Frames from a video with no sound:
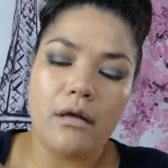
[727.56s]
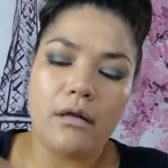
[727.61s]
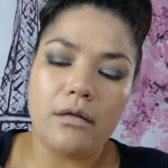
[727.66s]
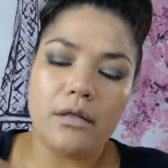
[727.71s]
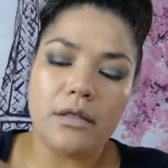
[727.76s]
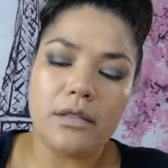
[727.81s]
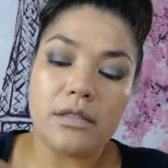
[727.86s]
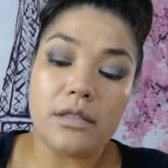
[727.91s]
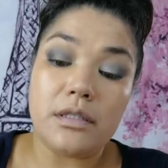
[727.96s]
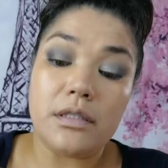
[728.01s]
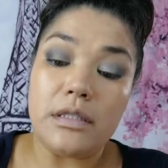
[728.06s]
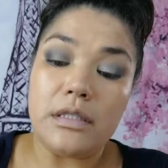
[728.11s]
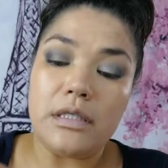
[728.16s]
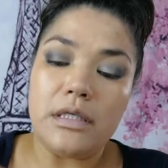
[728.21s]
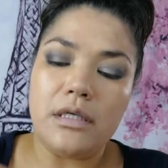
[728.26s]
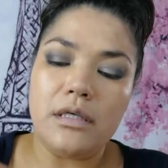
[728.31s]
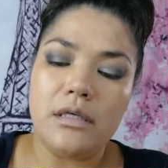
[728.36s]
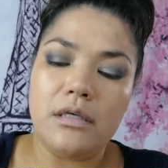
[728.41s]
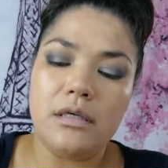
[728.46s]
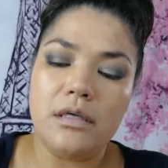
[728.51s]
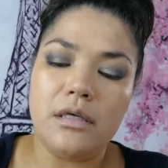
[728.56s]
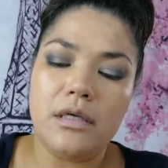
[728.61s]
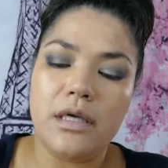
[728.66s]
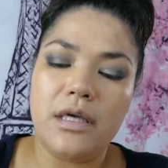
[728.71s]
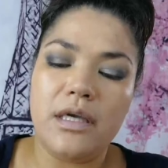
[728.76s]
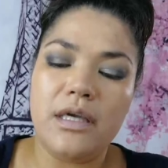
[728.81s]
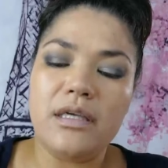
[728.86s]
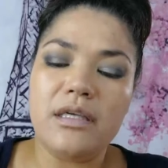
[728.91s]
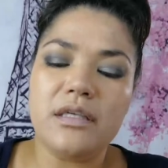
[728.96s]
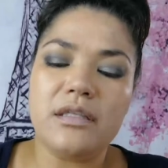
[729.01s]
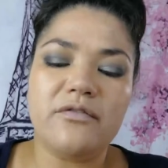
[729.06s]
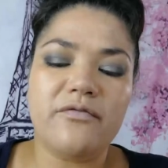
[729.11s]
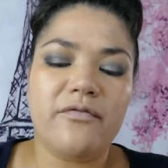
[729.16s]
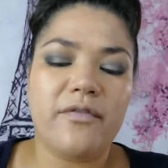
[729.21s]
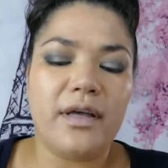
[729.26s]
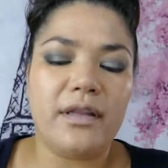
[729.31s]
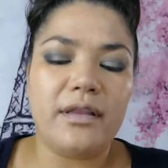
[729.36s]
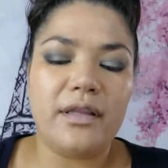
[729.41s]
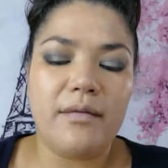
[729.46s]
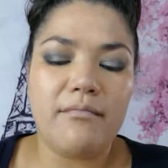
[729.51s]
Let's see. It is
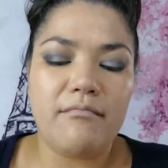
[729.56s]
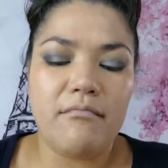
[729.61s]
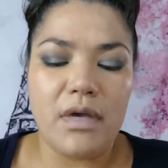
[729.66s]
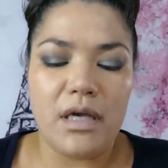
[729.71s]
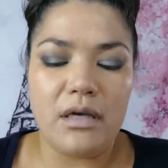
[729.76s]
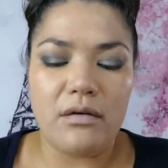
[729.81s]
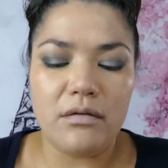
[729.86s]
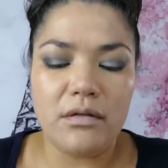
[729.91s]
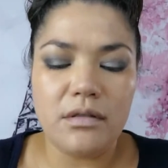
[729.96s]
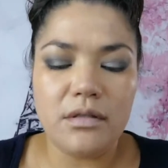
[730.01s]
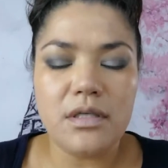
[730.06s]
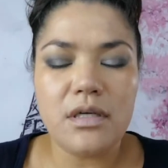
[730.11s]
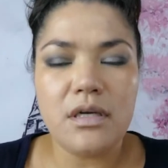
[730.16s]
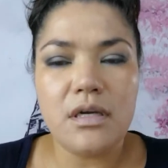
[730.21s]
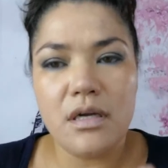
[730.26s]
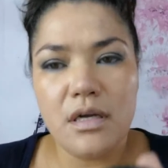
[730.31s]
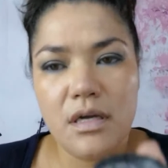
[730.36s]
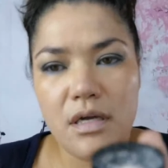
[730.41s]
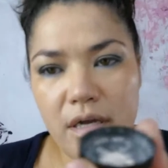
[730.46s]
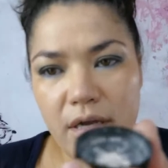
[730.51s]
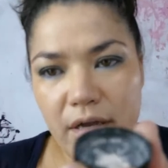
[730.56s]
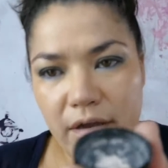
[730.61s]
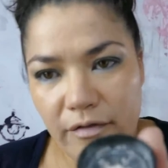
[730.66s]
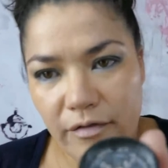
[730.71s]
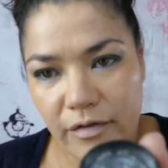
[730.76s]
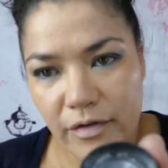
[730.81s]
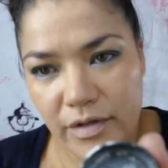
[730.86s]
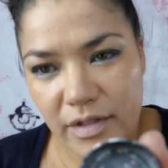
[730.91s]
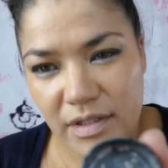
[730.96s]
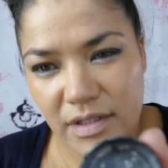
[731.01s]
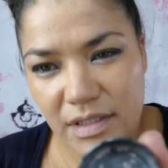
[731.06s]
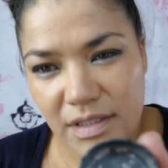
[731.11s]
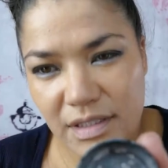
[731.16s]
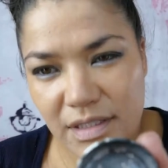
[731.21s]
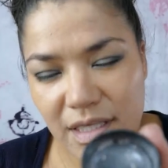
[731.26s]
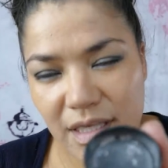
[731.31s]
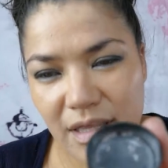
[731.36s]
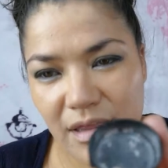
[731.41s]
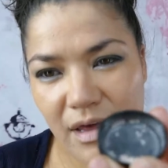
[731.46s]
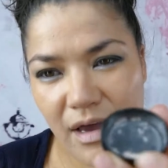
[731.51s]
finely milled, if you can
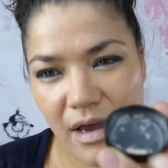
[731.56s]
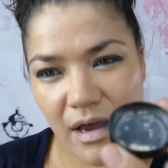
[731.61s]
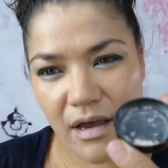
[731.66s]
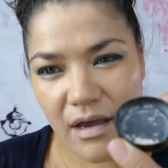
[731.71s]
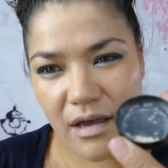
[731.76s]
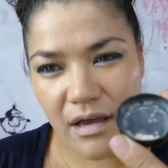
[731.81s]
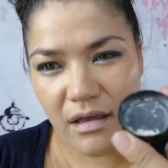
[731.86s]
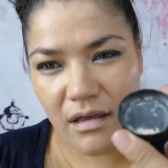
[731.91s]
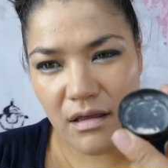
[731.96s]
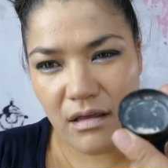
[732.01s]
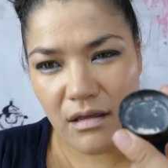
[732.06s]
see that.